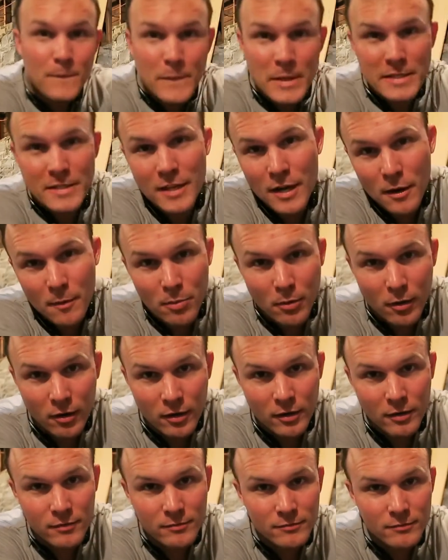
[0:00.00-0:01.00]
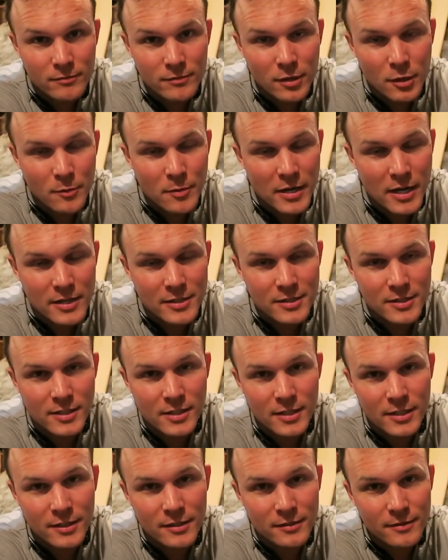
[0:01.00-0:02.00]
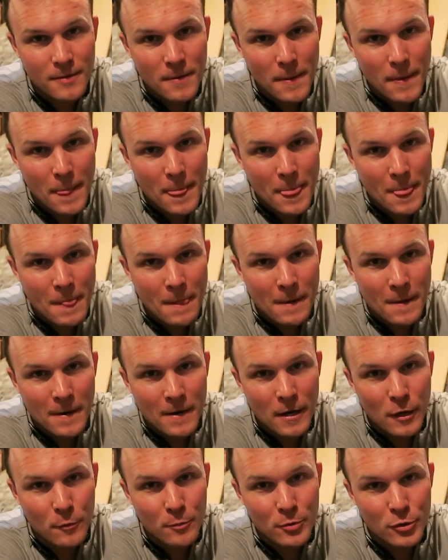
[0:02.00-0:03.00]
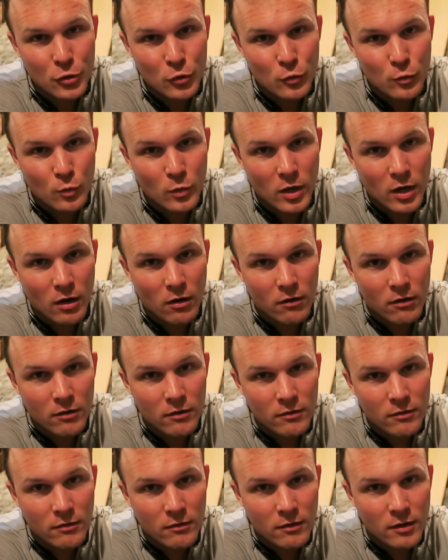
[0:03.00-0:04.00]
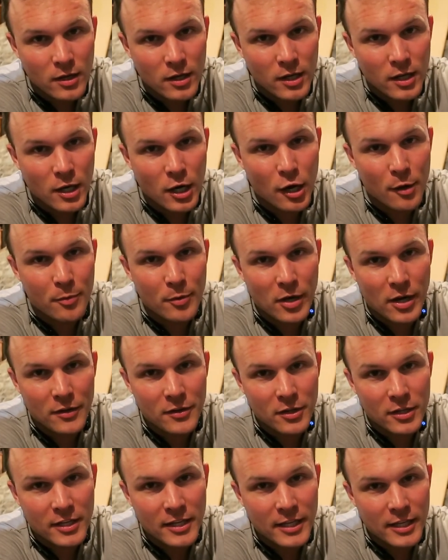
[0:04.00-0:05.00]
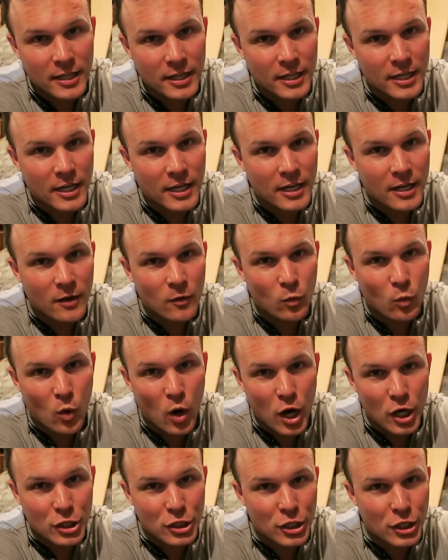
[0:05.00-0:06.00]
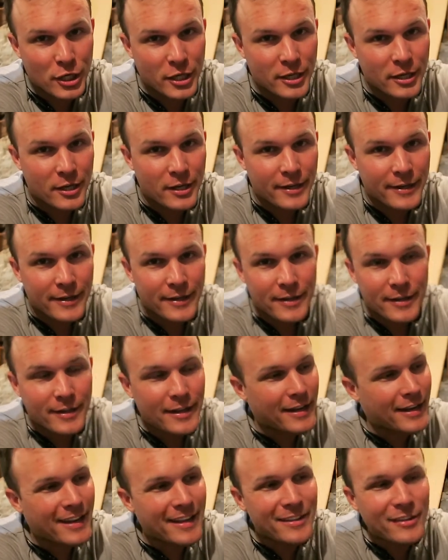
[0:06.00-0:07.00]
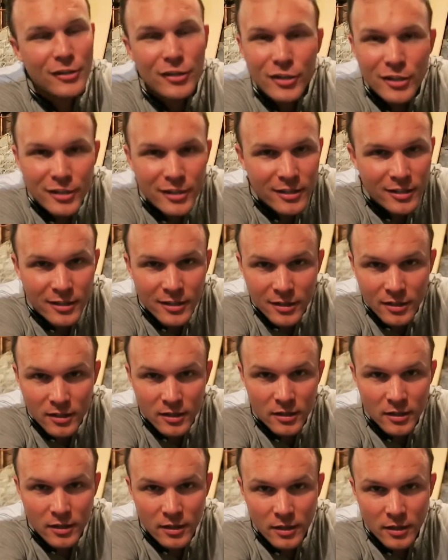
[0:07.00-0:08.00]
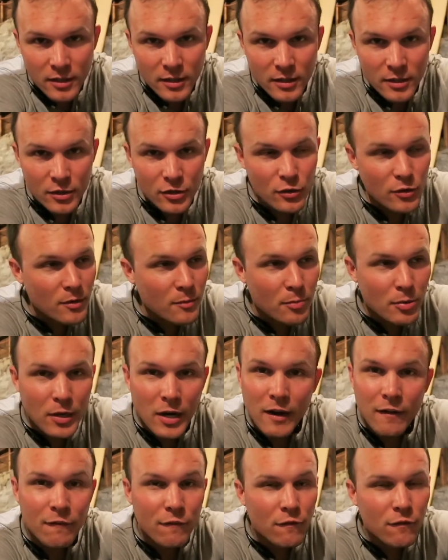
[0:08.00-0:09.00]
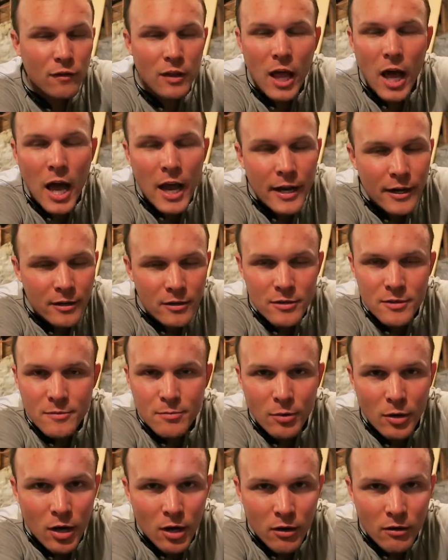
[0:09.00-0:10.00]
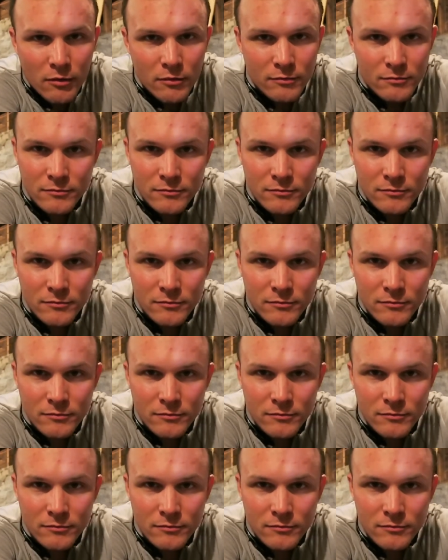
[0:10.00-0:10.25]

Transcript: This is Aaron Parker. I hope you guys are good. Hope you're doing well. Hope you're out there killing it, washing it. And look, you can put out flyers, bro.